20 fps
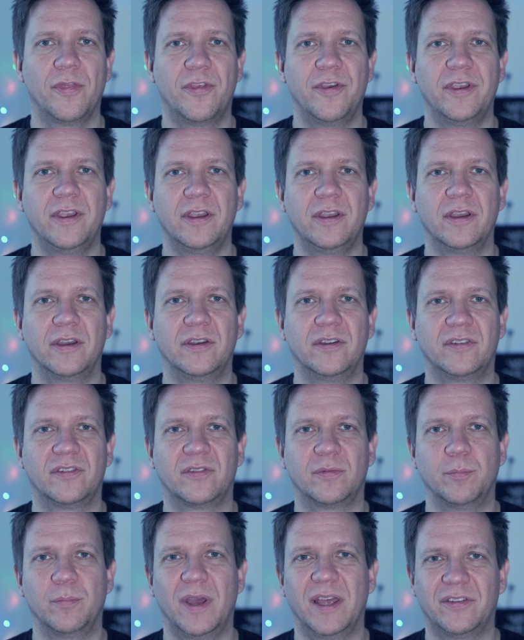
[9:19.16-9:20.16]
thing
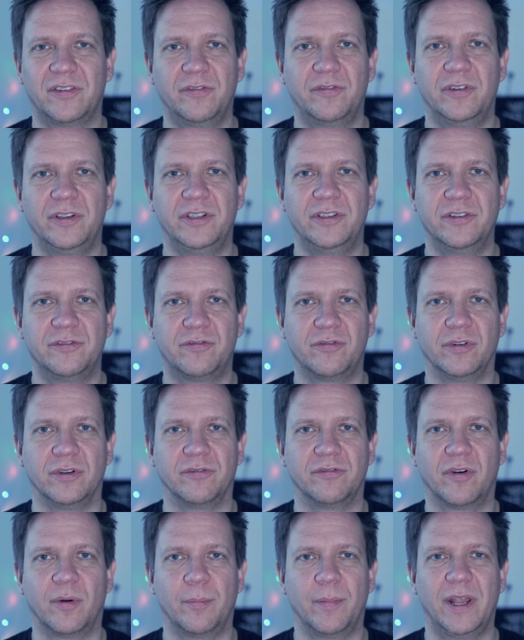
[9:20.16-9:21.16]
is massively
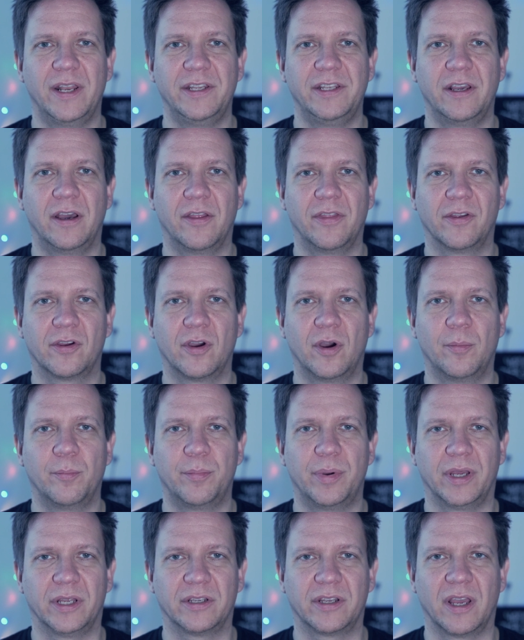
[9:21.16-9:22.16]
different from many other
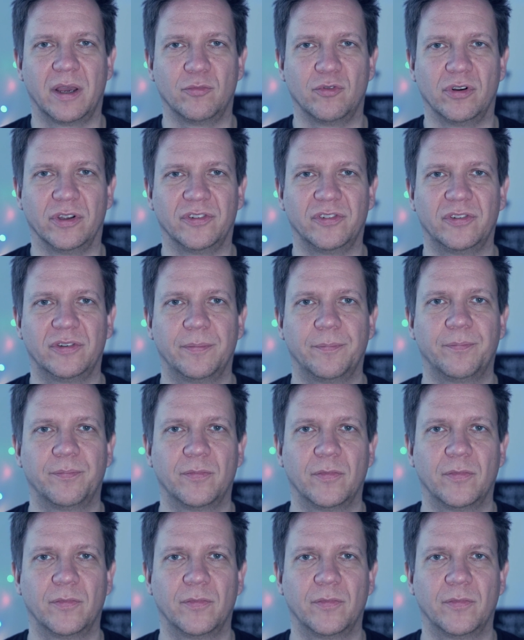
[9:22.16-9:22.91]
compact cameras.